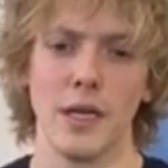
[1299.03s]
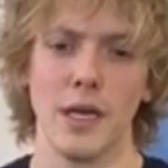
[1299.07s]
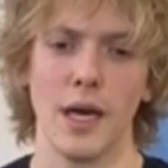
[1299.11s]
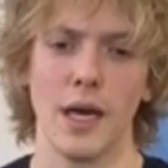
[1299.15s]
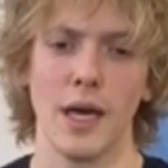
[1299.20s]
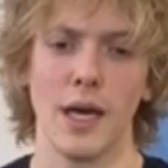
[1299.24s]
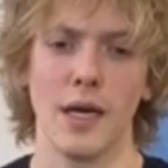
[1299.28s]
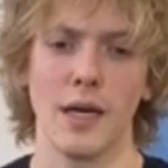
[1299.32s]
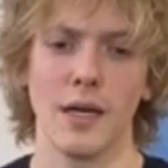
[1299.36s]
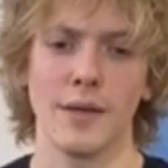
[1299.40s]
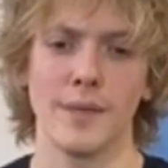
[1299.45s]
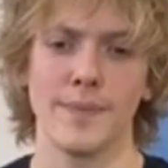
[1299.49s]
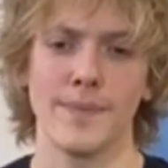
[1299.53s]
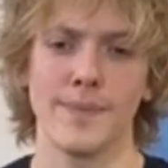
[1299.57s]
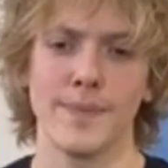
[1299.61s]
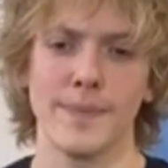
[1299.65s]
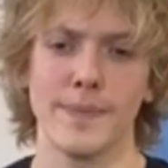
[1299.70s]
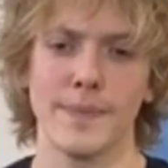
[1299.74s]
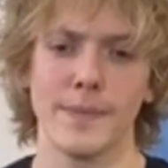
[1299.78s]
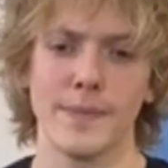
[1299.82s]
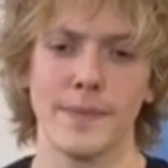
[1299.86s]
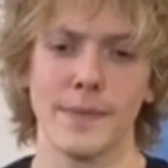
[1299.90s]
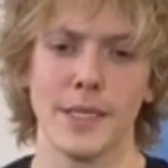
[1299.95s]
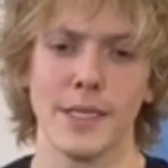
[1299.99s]

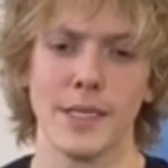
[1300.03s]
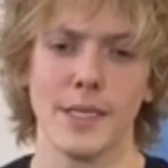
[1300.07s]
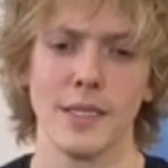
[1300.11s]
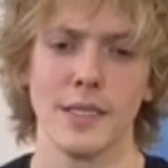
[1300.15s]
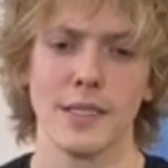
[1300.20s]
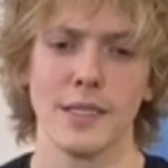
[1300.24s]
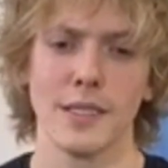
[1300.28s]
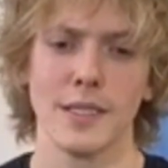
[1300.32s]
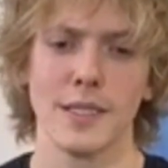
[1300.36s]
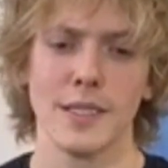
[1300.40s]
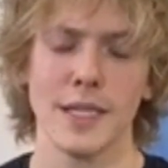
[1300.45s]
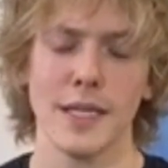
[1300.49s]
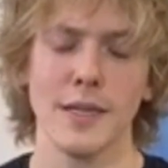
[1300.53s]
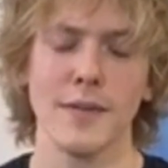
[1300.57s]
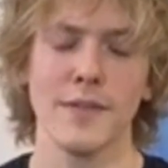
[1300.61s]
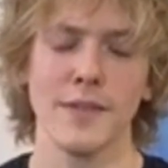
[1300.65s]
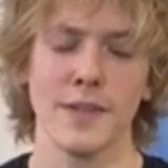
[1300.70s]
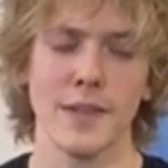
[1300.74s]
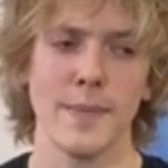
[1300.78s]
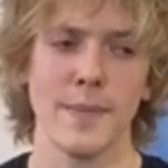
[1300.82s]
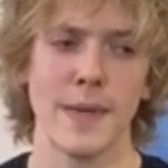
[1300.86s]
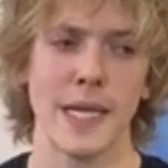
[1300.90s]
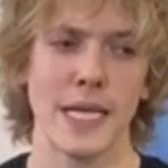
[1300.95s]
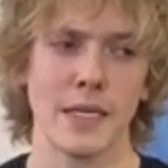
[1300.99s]
To sing for
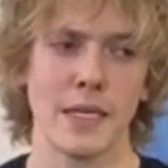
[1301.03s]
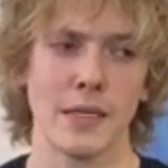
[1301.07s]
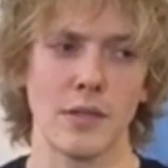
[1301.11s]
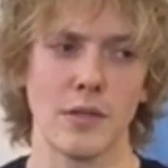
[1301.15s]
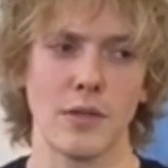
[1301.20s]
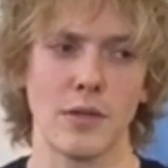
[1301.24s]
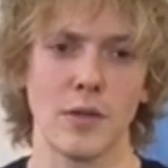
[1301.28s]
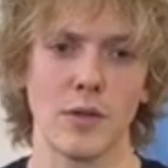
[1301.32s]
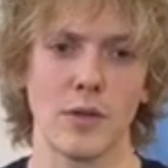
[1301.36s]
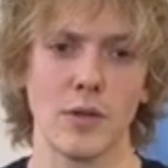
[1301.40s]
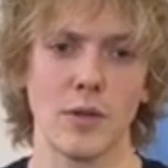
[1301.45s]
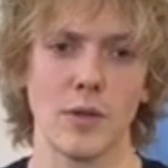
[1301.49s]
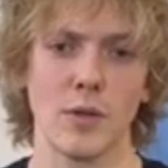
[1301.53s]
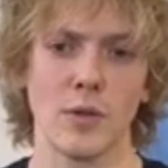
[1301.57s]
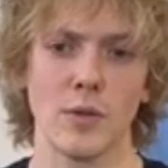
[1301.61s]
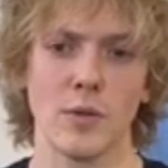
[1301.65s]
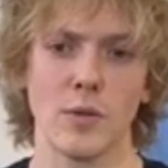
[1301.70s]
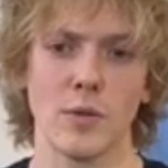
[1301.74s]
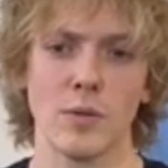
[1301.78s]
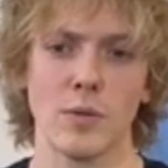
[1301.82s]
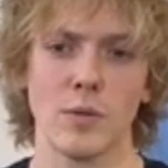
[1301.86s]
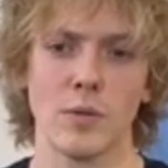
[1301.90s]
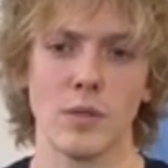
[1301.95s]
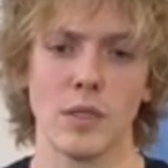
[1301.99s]
the man
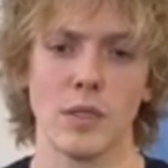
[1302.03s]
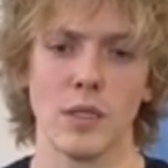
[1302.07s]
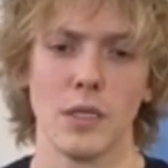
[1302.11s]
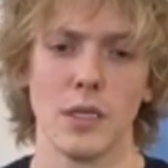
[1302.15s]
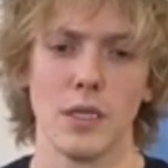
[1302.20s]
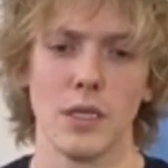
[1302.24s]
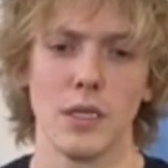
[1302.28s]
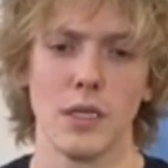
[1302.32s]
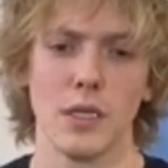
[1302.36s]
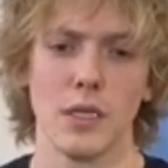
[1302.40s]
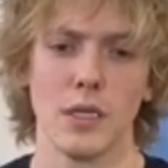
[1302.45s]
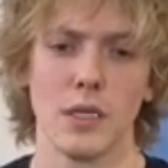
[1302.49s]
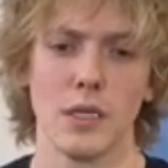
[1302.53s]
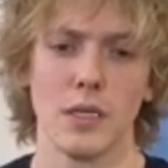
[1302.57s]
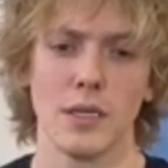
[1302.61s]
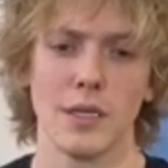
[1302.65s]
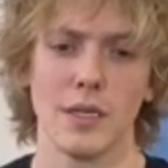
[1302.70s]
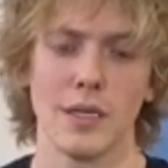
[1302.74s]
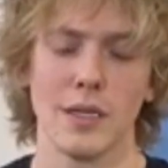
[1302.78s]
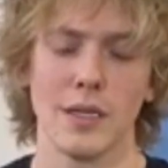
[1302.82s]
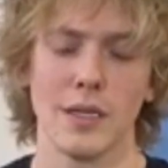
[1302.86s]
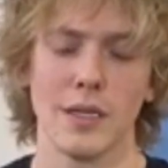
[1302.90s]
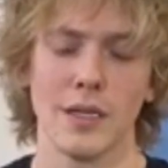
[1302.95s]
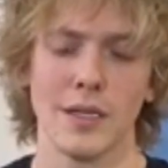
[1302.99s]
who
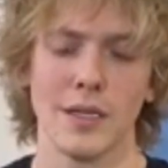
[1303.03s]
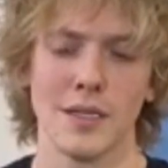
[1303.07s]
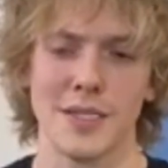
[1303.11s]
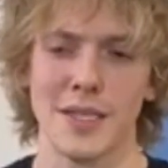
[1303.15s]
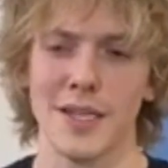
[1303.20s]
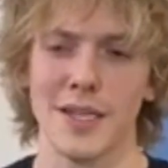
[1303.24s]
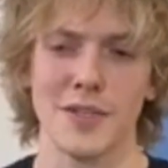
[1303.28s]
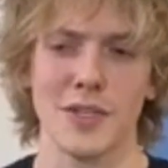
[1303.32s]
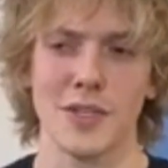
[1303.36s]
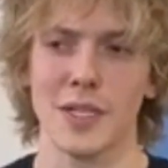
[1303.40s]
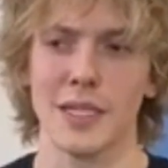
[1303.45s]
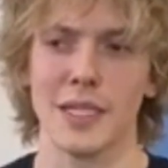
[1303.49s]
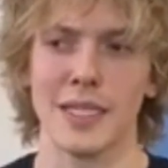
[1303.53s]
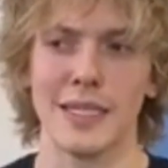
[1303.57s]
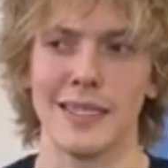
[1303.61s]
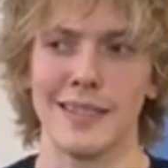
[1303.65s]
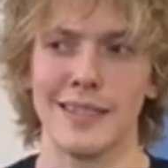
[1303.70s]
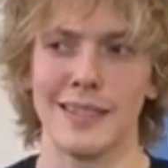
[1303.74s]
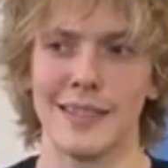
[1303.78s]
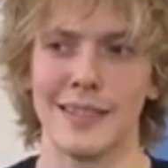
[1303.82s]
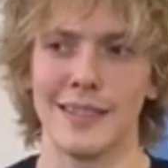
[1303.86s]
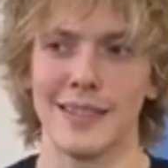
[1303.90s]
essentially